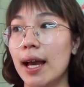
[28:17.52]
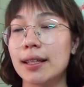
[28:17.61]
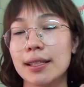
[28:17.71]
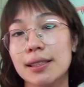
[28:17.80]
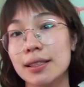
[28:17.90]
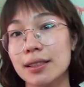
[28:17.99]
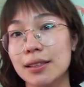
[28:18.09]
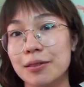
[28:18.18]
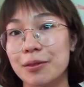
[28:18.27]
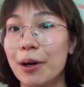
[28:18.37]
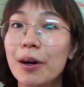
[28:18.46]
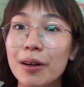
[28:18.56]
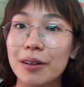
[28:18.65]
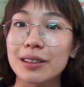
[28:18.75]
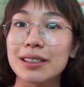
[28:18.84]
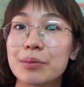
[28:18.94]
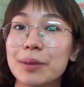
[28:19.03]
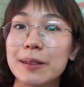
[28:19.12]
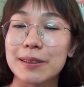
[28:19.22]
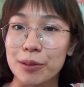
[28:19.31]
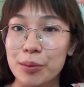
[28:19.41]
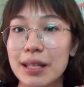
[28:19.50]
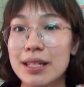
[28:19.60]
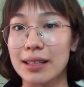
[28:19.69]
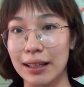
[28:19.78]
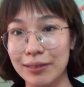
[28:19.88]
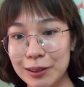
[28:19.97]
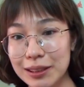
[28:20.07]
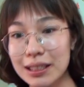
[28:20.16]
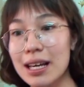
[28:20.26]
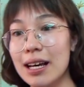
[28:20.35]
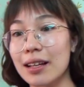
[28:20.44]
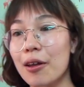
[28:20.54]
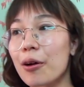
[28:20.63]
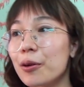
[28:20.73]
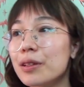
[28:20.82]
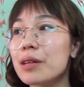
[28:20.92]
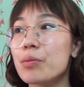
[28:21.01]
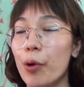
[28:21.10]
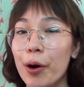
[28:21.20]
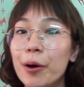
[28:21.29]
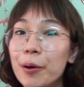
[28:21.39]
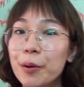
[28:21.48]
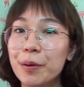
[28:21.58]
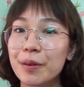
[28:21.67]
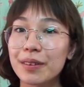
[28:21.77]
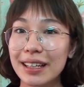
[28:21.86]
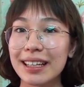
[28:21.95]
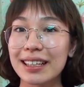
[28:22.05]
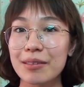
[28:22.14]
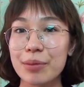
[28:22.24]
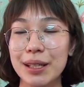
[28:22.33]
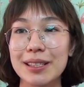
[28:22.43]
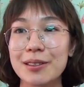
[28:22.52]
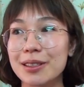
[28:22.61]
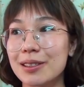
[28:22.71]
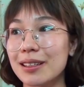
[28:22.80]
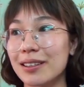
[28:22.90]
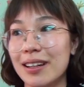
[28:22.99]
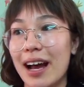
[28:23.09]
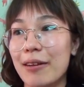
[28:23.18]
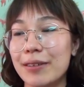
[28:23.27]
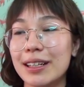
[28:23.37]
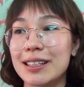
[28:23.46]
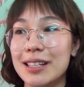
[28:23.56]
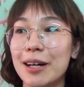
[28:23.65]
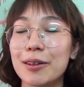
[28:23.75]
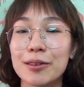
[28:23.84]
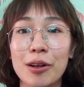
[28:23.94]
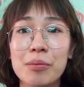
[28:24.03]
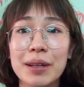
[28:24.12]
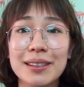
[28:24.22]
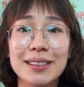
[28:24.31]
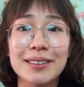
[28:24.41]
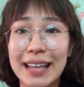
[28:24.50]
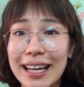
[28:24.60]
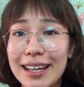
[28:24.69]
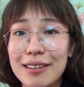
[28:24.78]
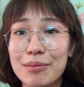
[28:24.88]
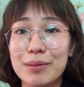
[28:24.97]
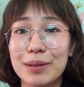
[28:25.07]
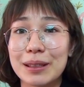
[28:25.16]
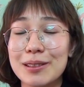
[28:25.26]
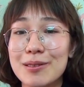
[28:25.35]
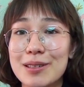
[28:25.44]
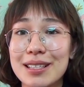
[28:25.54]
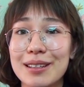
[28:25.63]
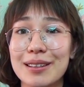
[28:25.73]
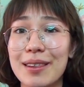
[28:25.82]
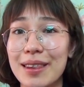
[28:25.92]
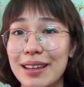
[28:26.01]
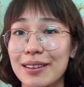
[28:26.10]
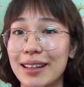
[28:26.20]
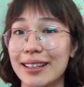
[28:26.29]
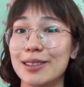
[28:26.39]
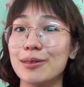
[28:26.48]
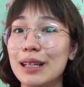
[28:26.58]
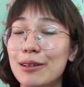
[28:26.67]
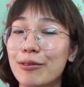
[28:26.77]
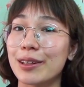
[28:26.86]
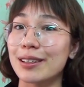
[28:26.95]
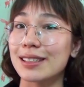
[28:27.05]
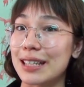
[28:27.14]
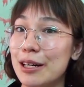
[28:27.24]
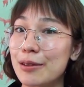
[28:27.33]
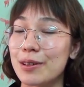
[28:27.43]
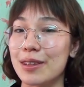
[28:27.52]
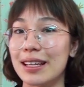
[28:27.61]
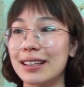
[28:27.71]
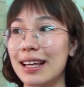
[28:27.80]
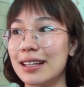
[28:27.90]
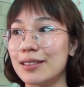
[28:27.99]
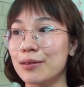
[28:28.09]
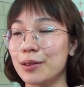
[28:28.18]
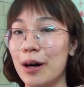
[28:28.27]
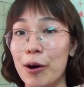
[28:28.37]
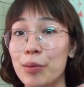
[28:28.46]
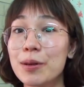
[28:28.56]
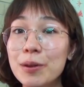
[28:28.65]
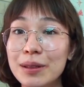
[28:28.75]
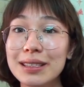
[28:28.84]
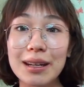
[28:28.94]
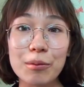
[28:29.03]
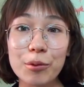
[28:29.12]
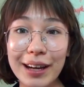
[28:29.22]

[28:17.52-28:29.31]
And this is wrong on simply so many levels, not only moral, because you're having a child, not because you like it, but because you just, doing it for yourself, you think that it will help you in some